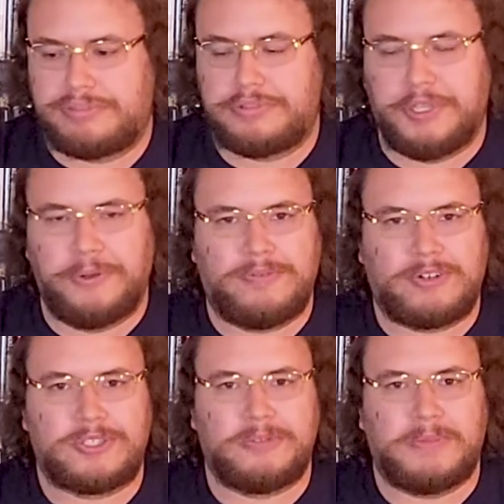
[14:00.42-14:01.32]

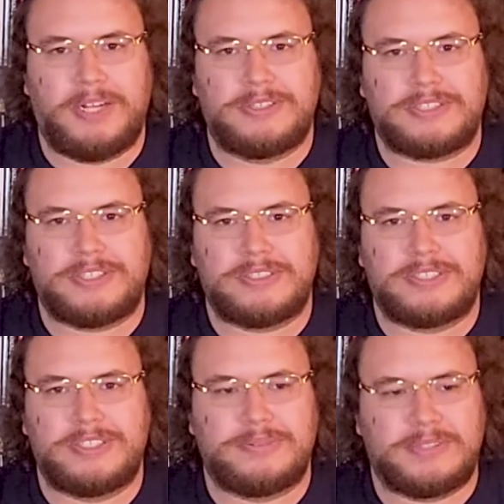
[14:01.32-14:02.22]
Universal monsters,
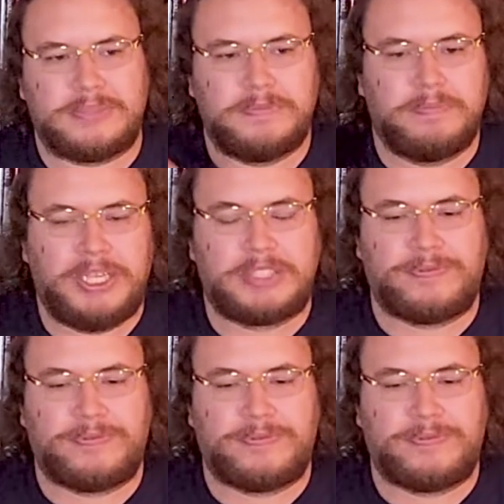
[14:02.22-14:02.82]
because there was Meets